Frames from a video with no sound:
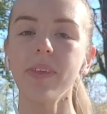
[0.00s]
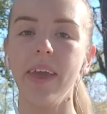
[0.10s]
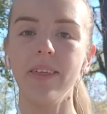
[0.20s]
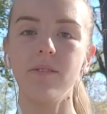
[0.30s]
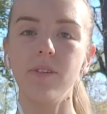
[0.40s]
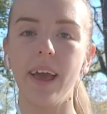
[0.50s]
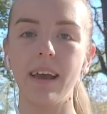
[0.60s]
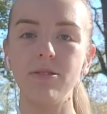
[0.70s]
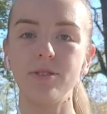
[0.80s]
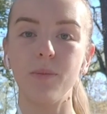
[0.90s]
and then fly
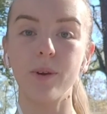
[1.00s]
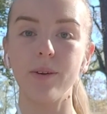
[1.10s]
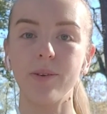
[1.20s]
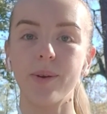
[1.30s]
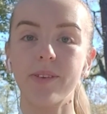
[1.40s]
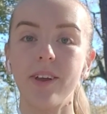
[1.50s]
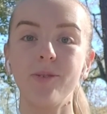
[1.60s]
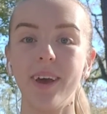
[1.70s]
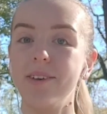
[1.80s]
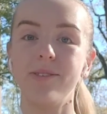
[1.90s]
out tomorrow. So our
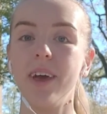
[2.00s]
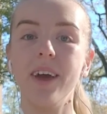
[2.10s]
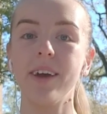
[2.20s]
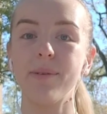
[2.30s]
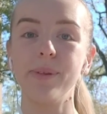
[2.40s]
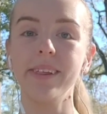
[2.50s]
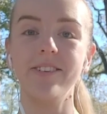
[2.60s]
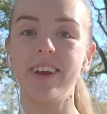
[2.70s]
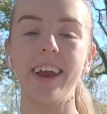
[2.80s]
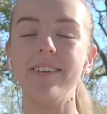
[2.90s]
schedule has
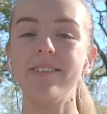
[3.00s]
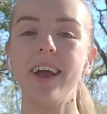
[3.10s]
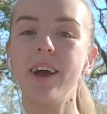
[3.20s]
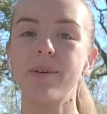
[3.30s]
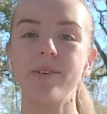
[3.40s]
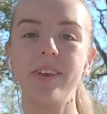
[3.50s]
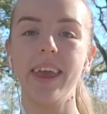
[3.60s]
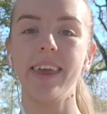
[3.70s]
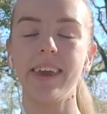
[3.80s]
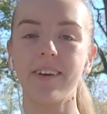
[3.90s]
completely changed. We're
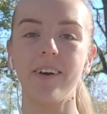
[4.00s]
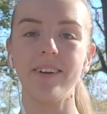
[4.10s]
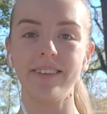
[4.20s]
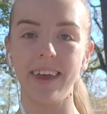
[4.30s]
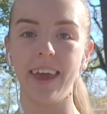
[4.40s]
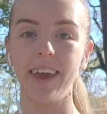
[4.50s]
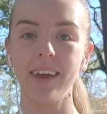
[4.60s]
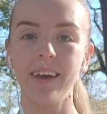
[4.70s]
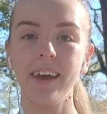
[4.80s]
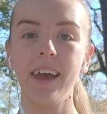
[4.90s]
staying here all
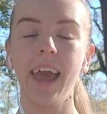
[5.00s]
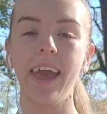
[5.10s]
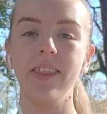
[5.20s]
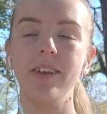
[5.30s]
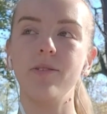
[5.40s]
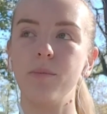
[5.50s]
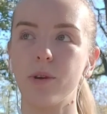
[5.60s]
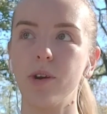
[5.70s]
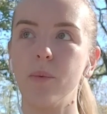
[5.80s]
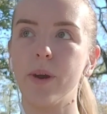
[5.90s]
day, and then
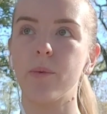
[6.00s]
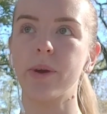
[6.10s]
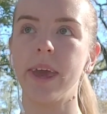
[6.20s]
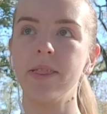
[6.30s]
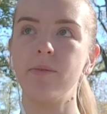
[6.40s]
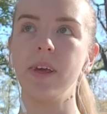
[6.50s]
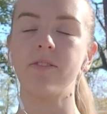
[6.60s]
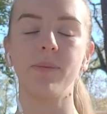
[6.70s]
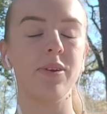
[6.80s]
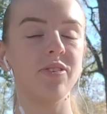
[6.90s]
tomorrow we are working the flight
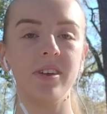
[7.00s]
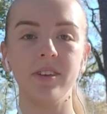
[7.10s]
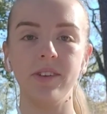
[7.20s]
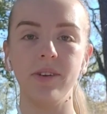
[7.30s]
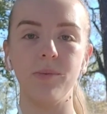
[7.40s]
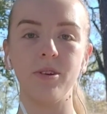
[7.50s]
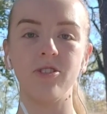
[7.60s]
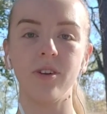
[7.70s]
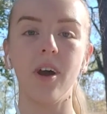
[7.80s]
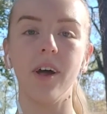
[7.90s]
from Houston to
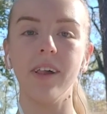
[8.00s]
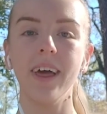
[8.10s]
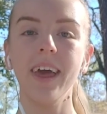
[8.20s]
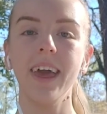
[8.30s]
Montreal,